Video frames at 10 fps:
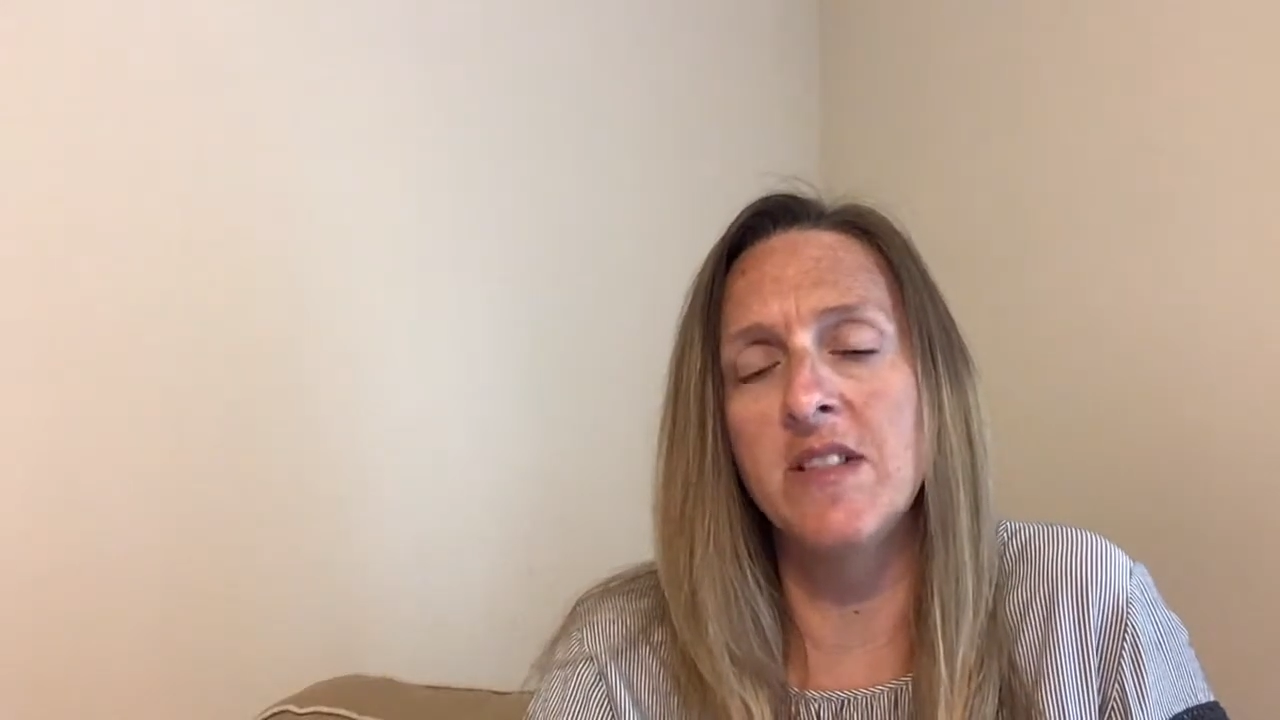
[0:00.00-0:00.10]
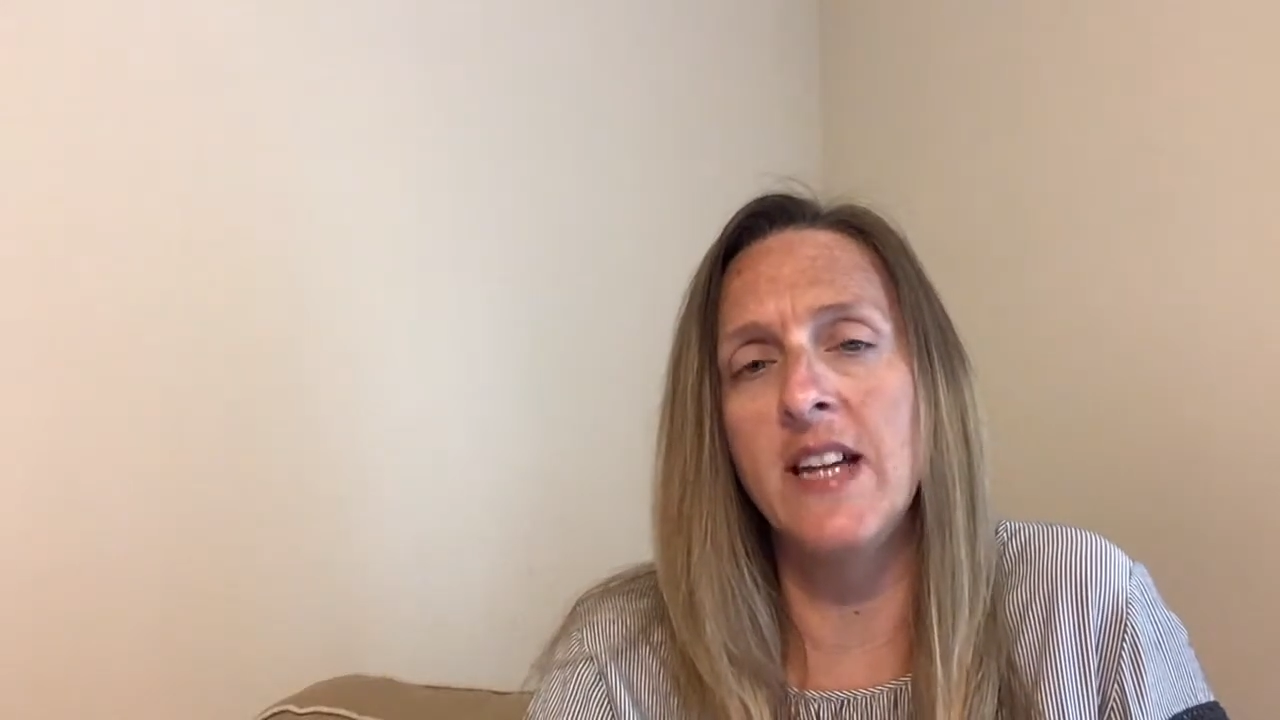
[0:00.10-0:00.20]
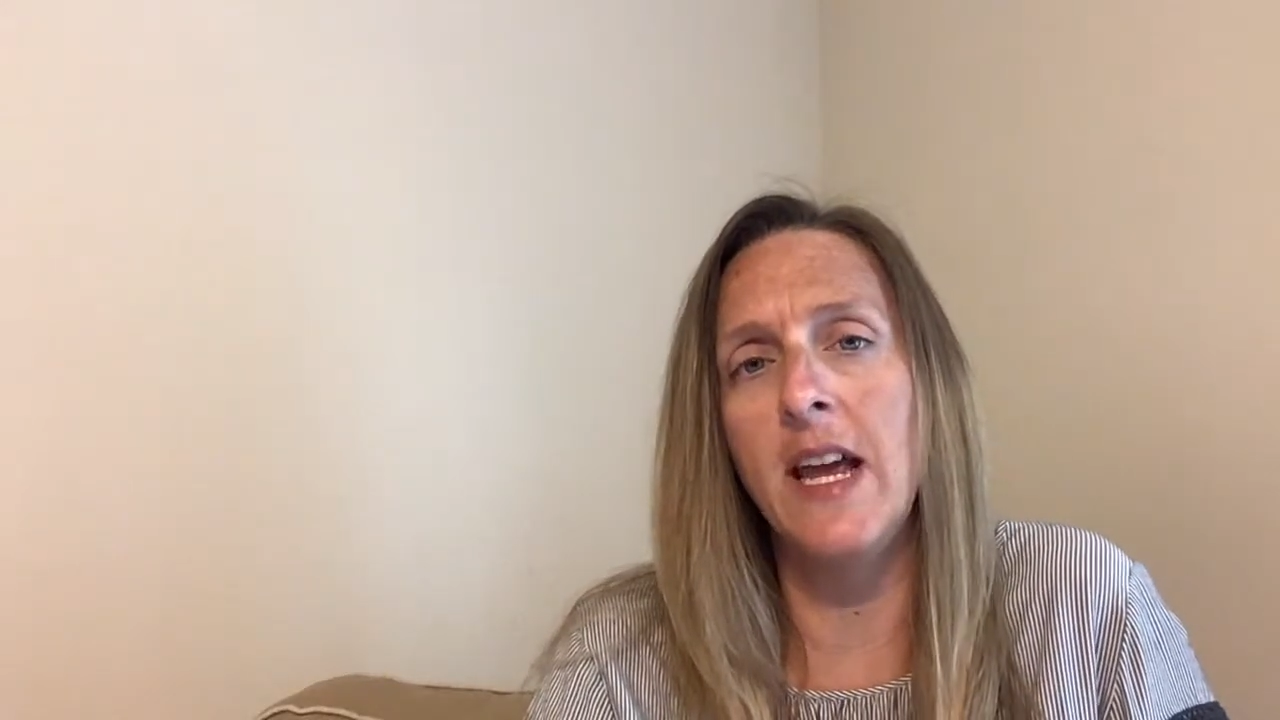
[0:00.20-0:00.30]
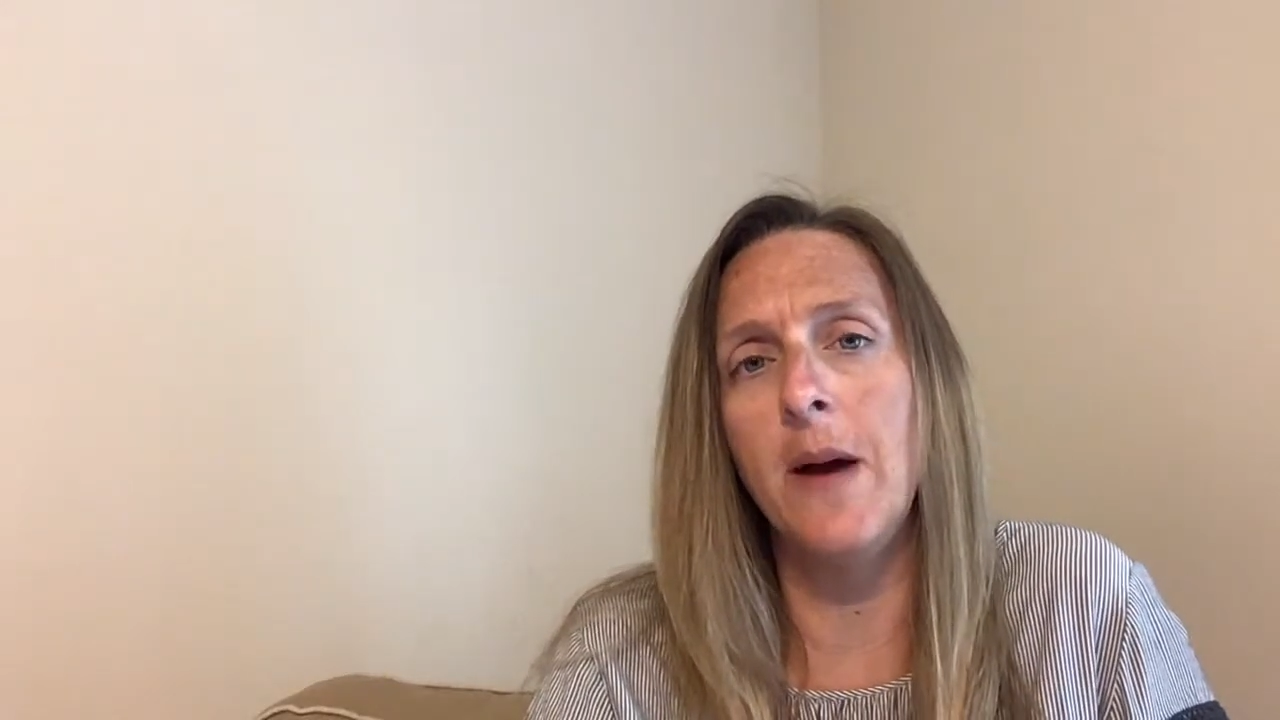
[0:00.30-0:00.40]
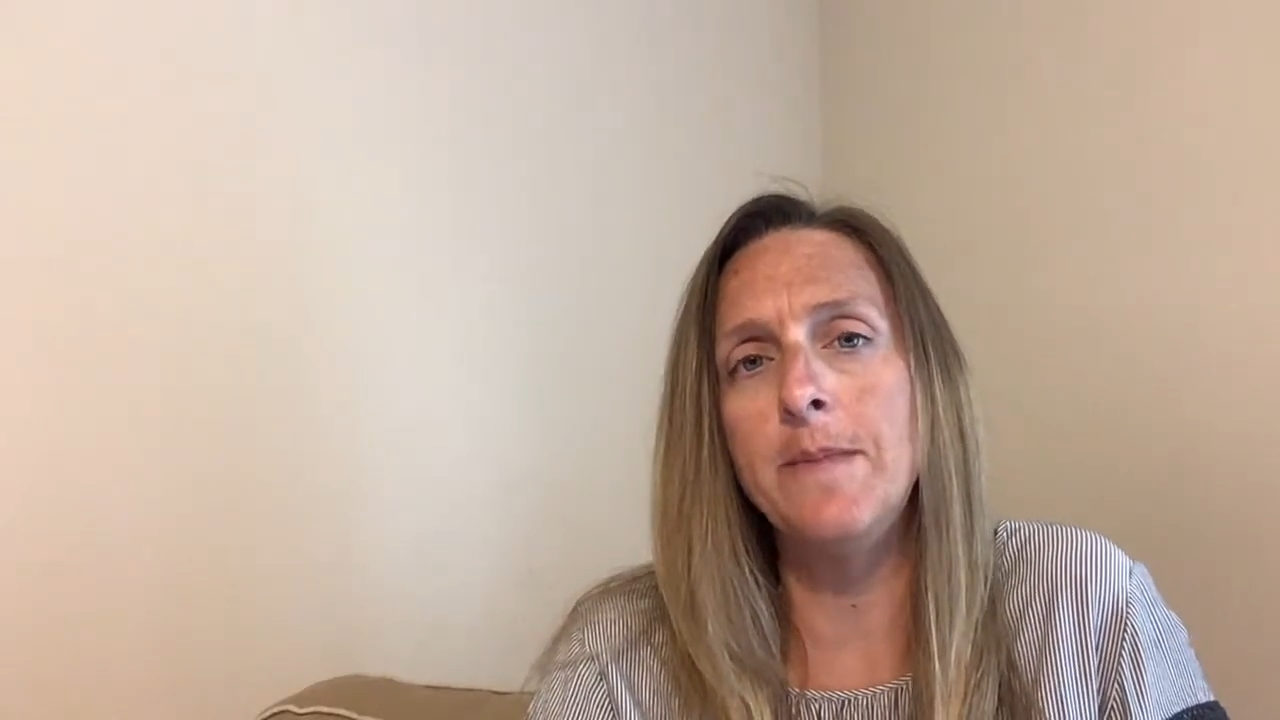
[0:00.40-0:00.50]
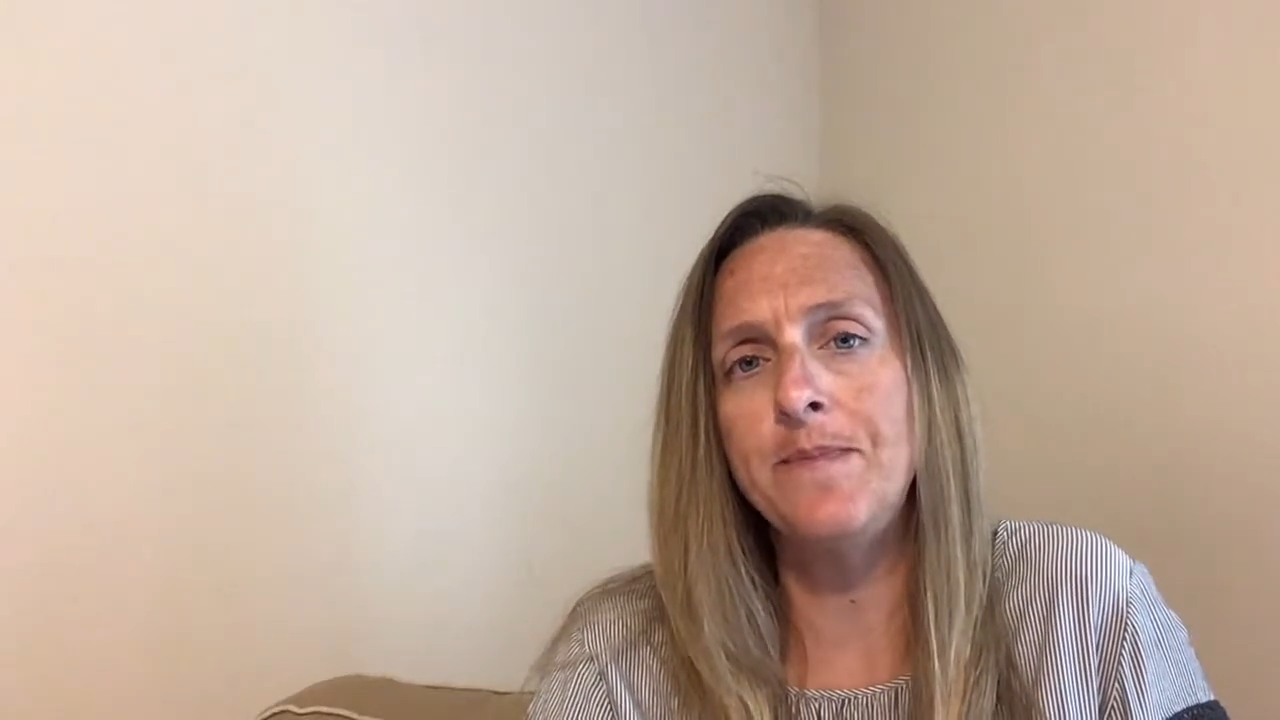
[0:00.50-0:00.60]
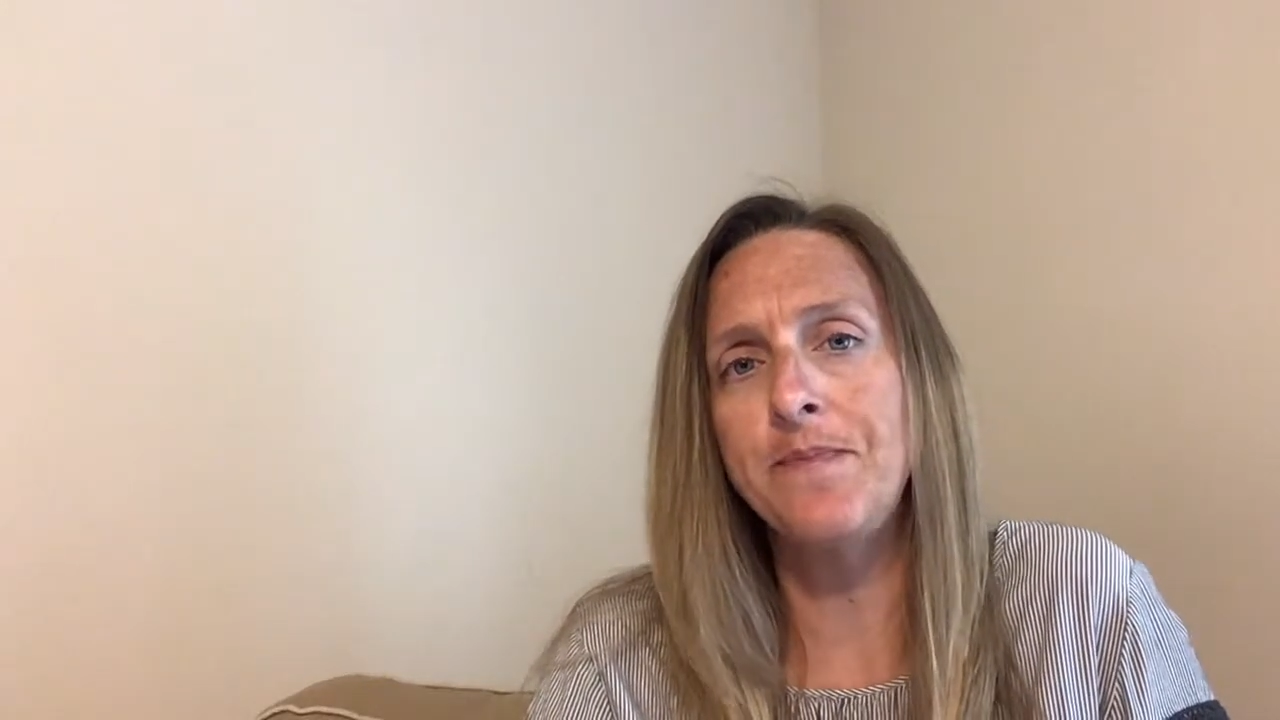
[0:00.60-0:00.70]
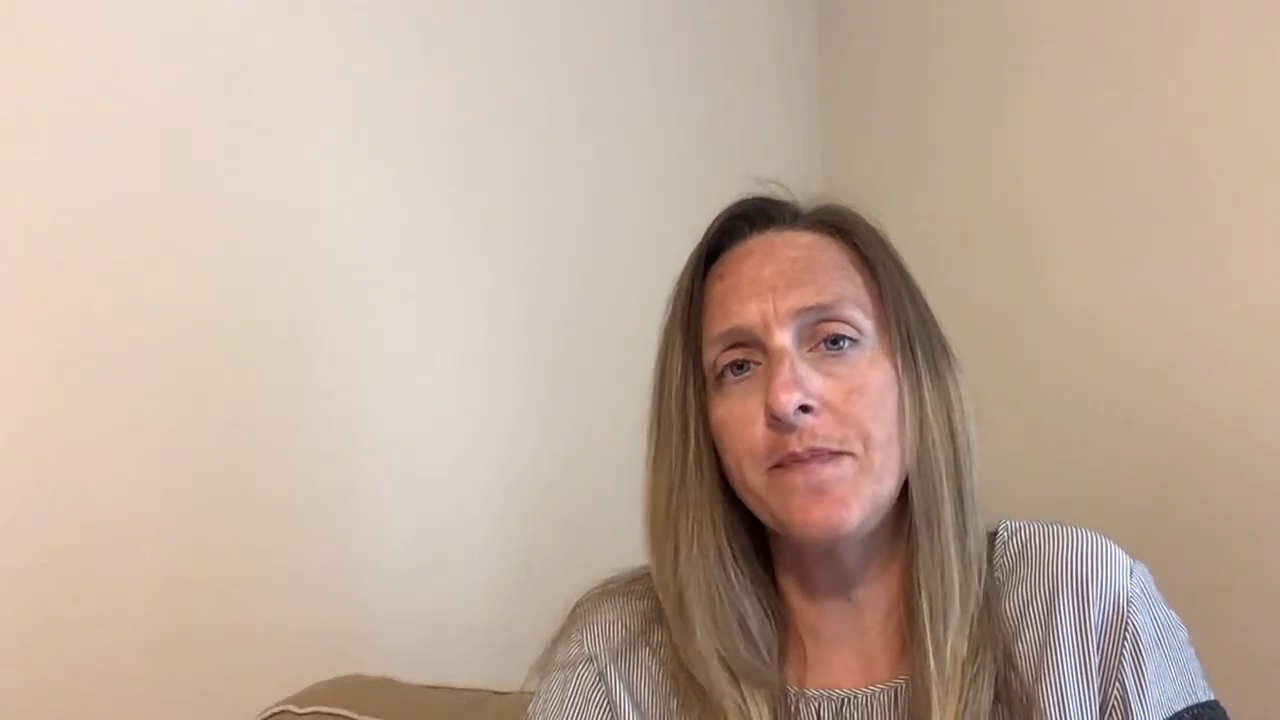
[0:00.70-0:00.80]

Sam